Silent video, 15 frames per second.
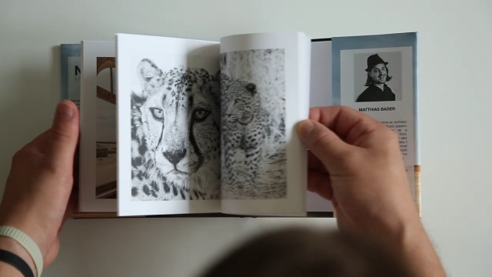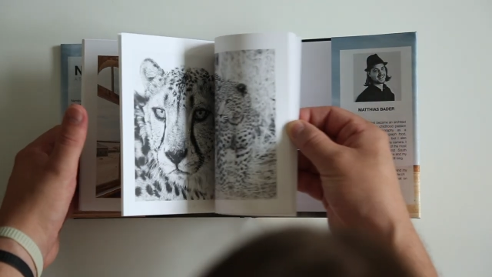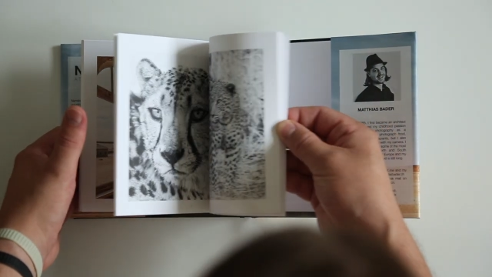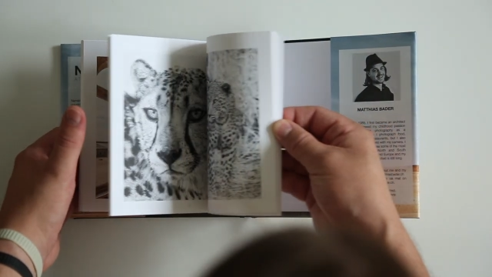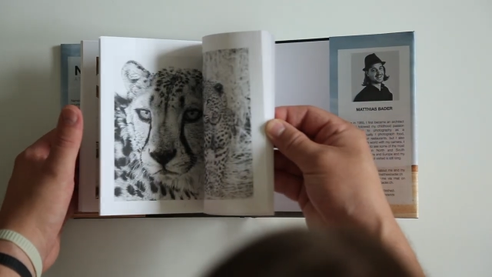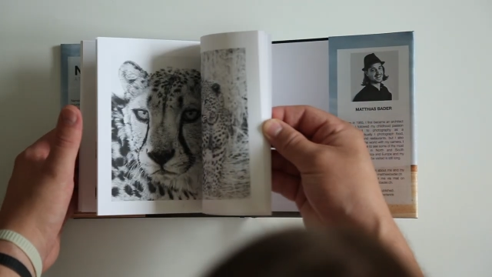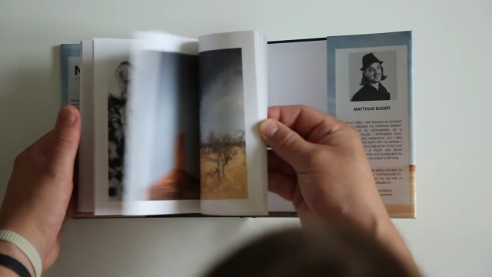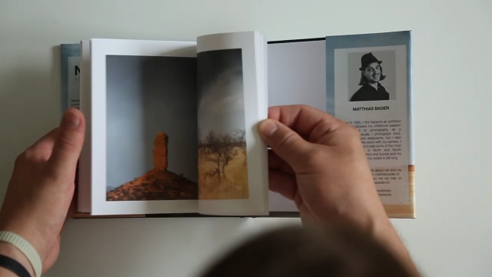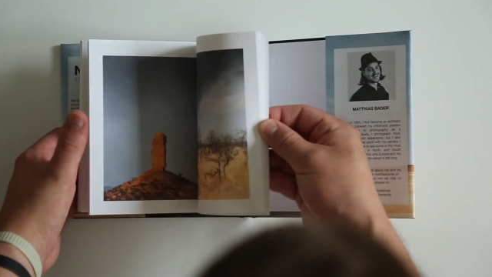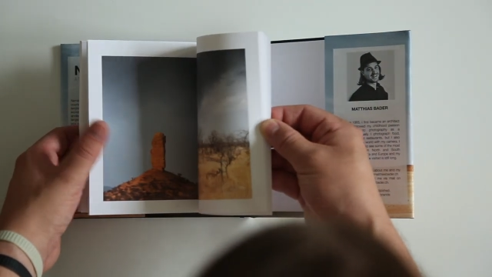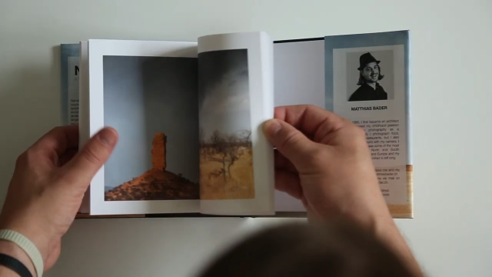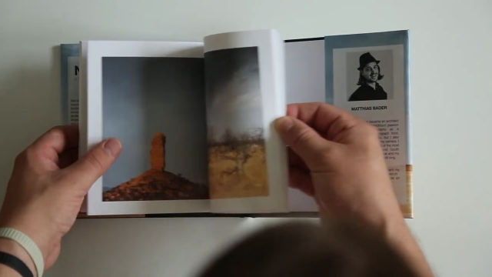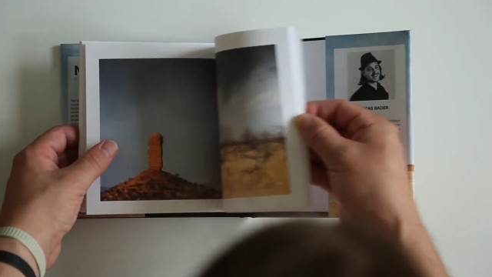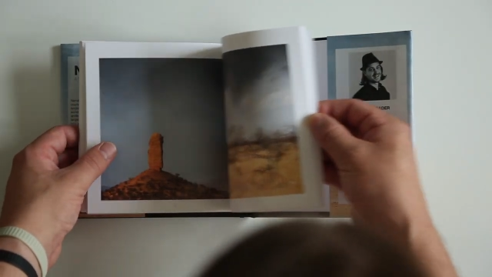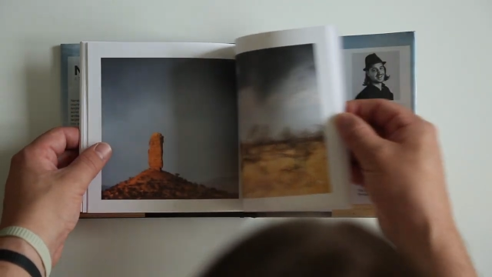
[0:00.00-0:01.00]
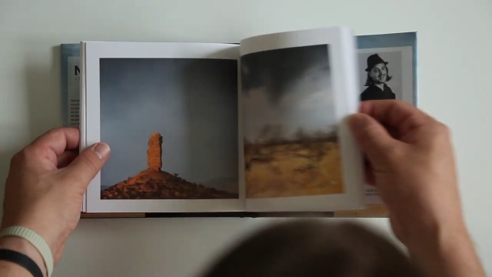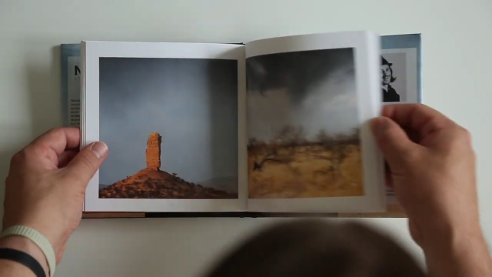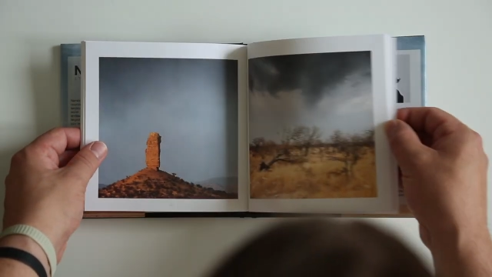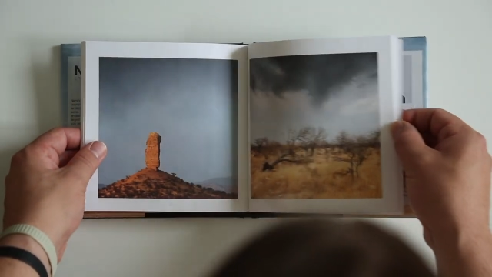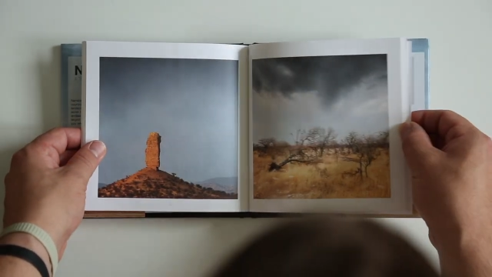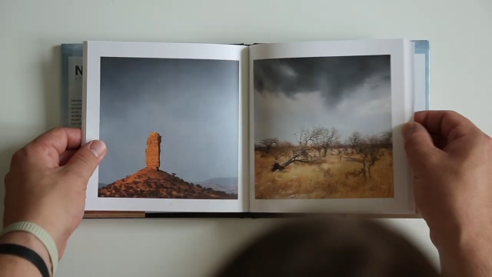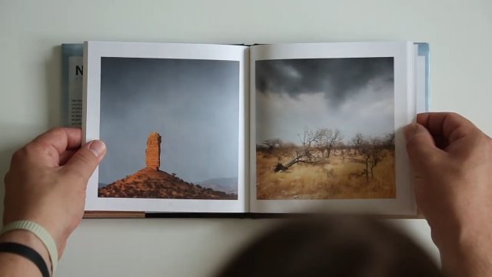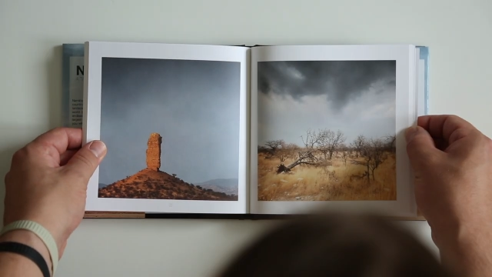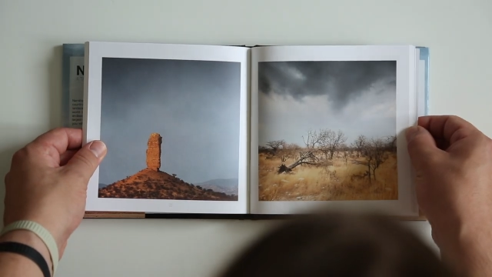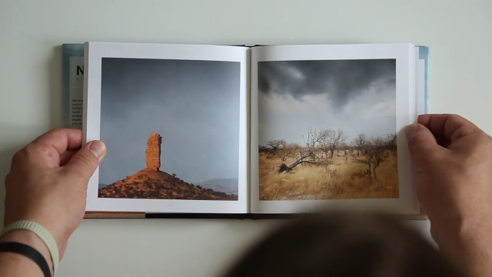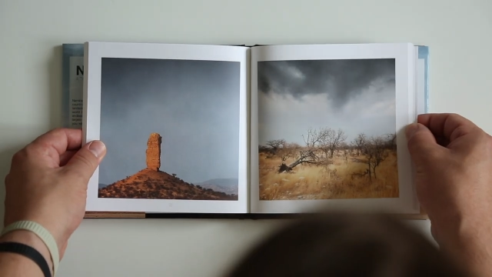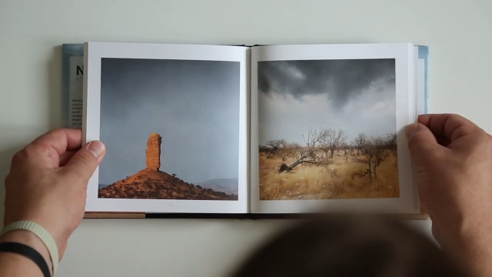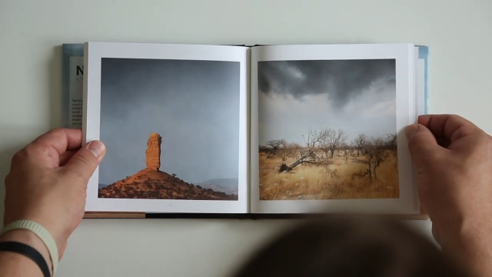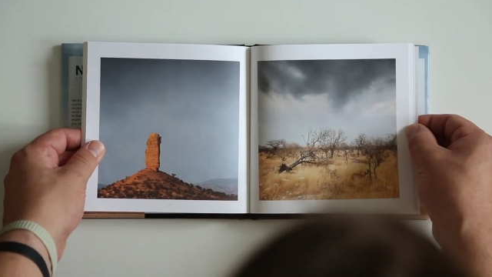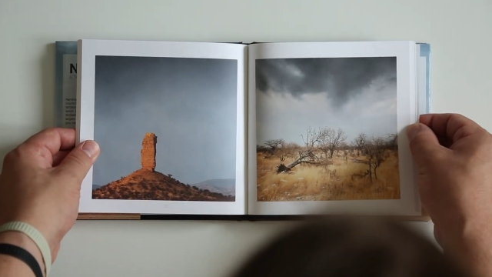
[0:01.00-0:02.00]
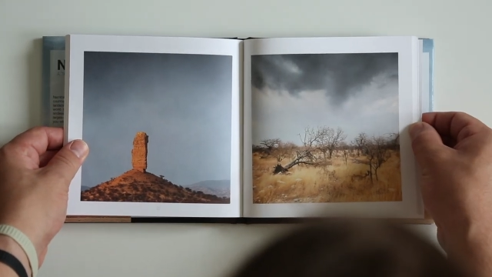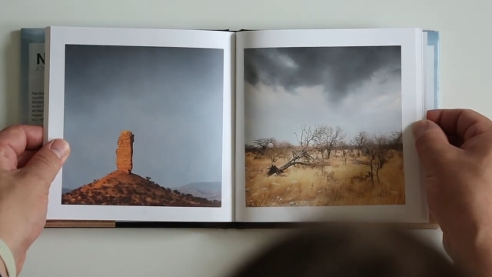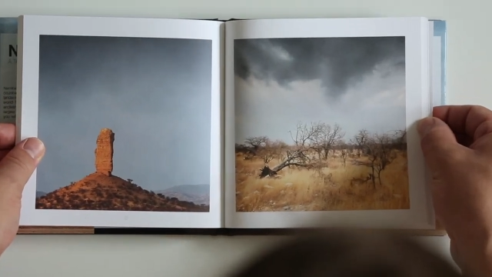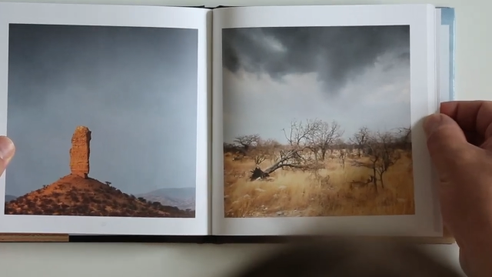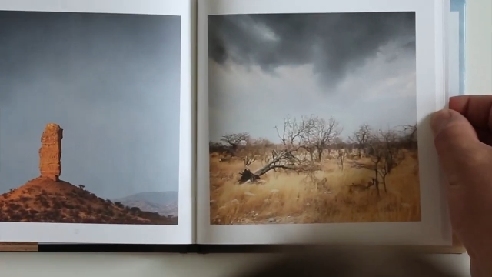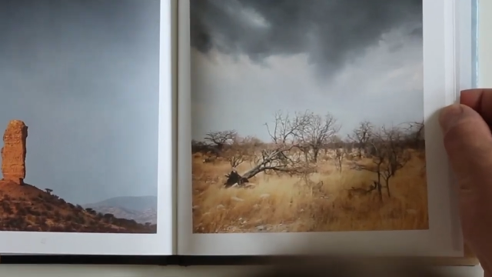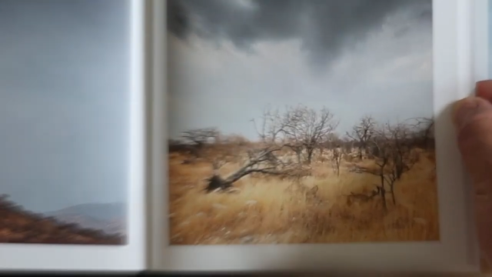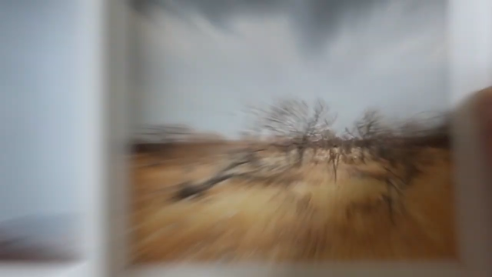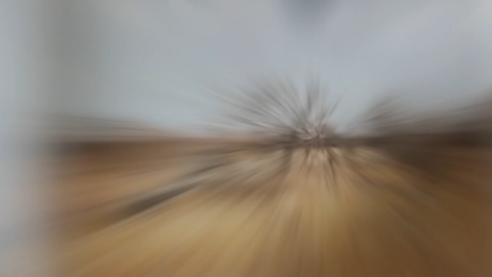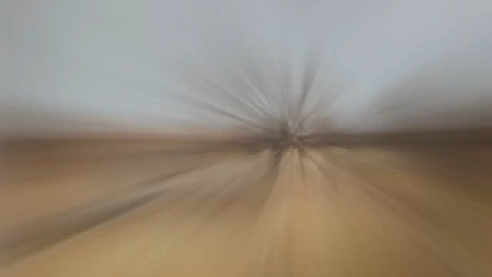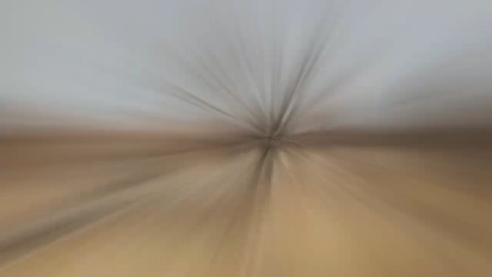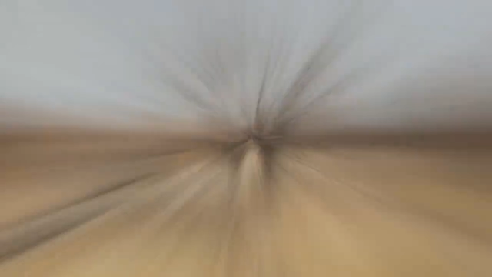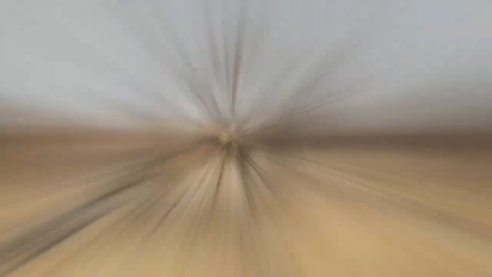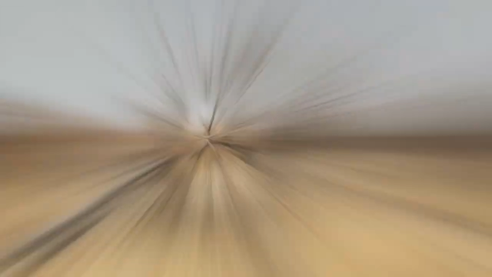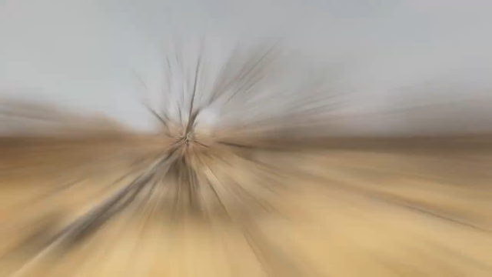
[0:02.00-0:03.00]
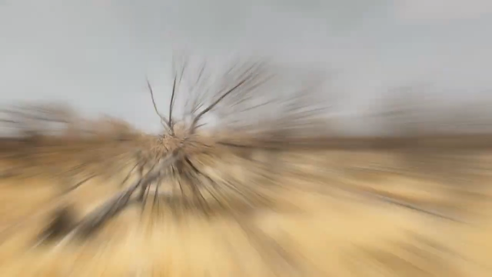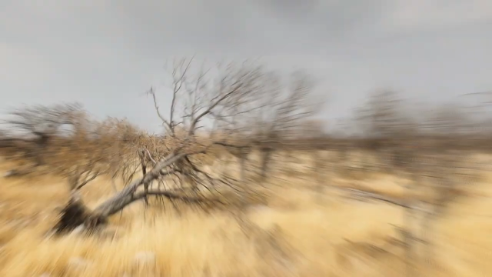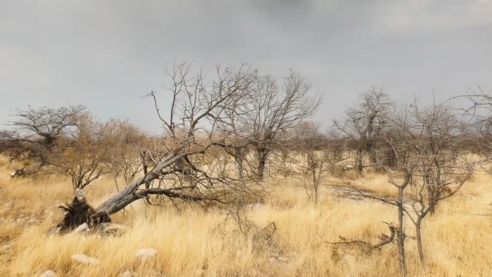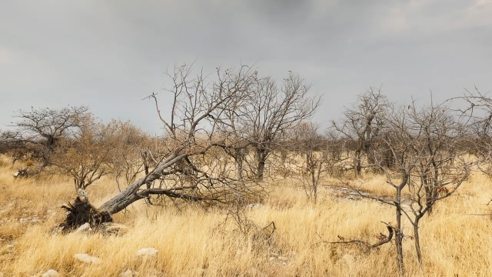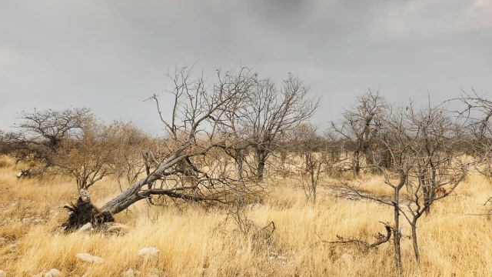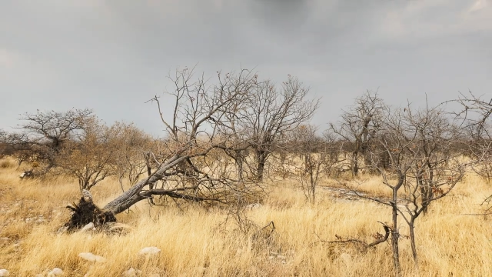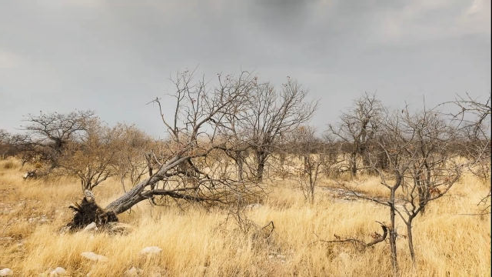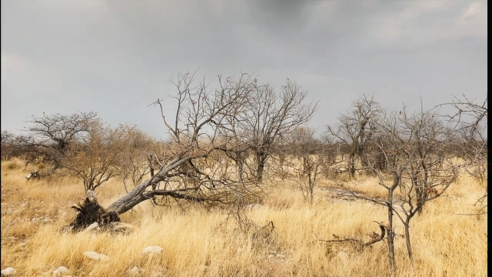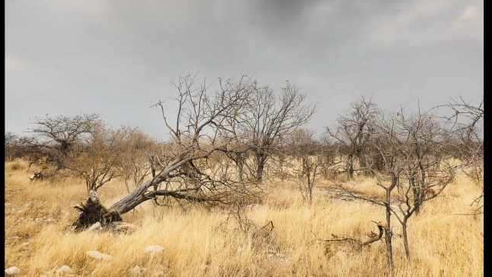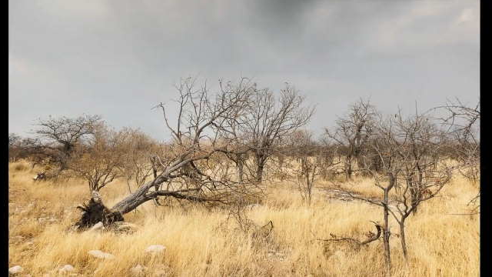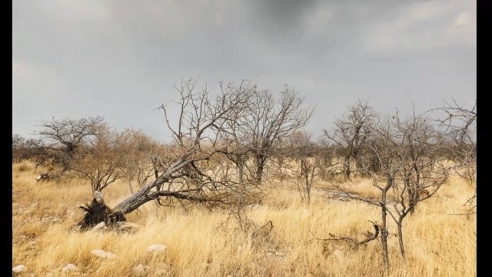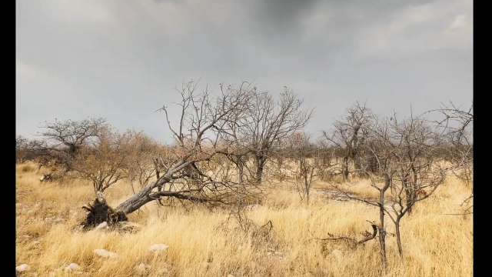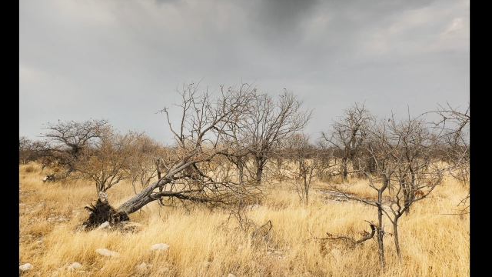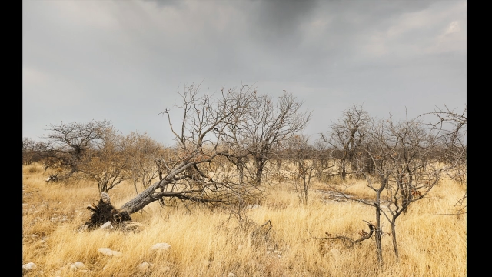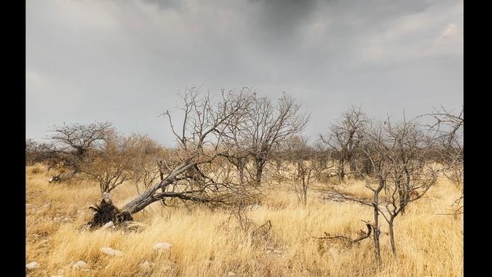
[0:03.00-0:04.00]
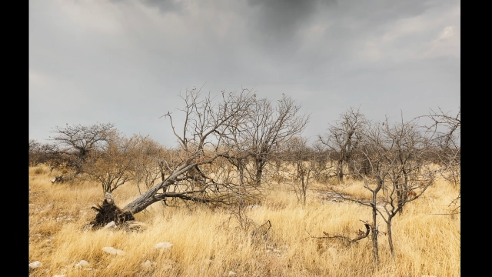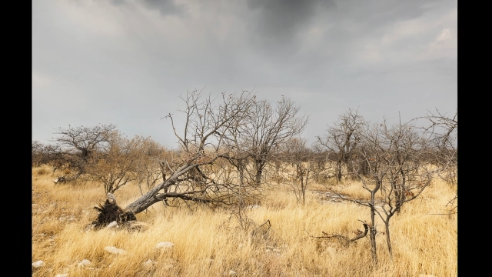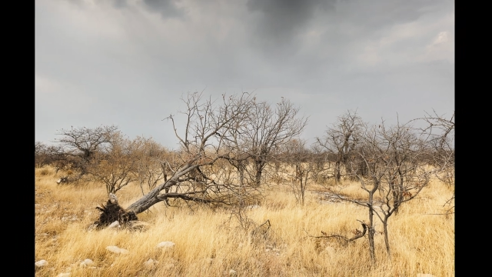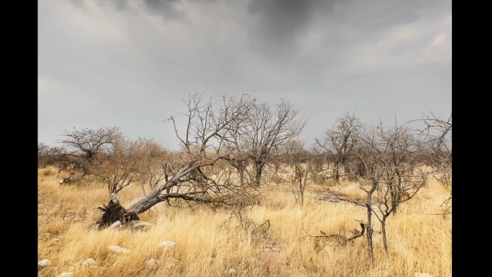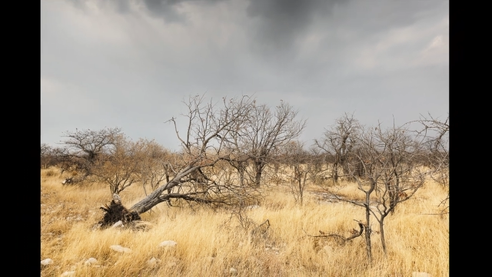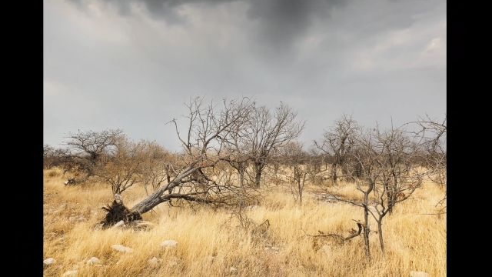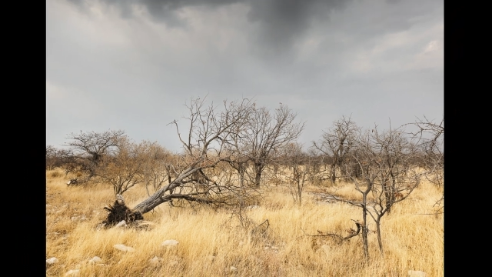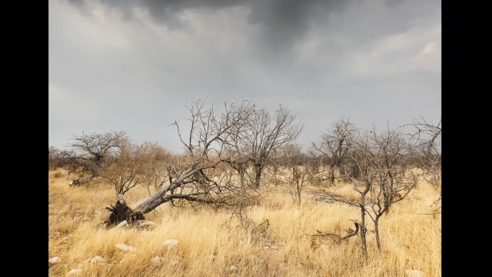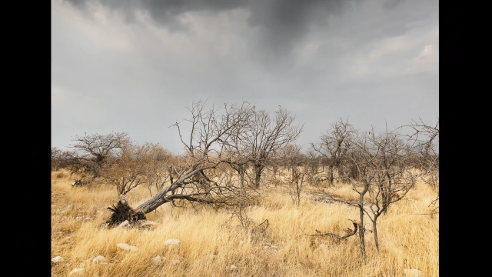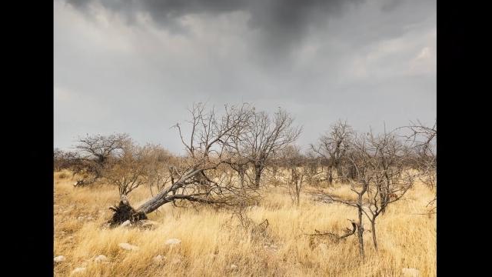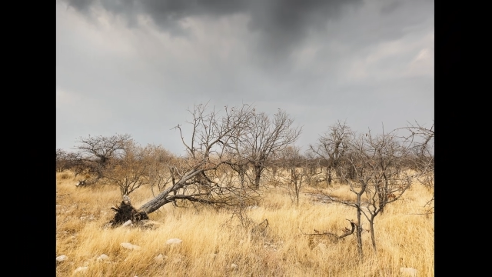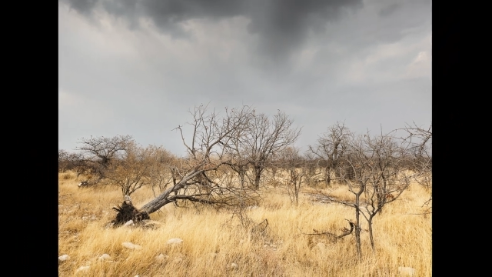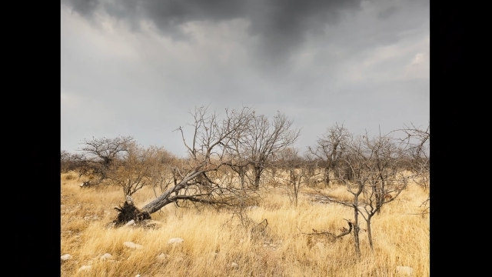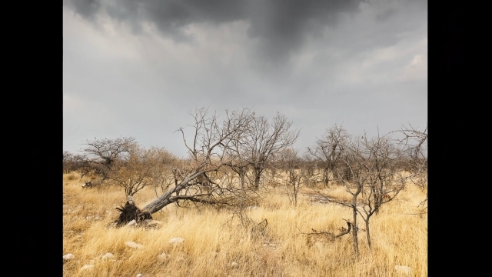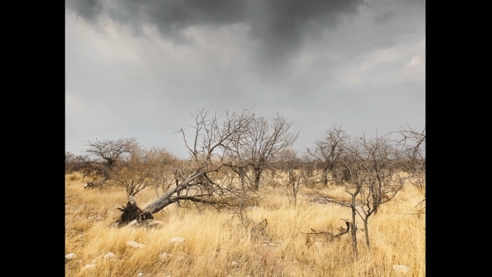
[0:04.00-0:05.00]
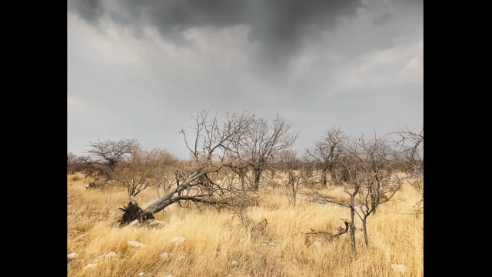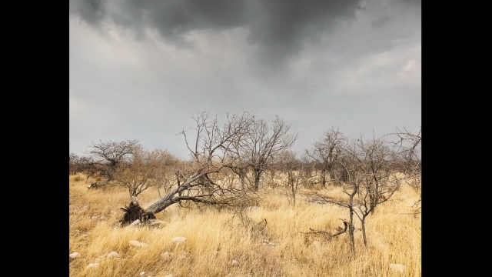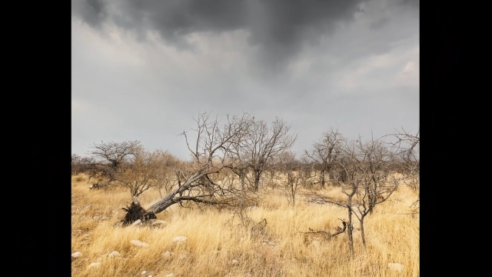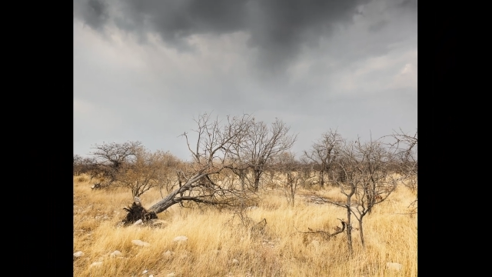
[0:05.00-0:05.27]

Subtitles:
[unreadable: no face in view]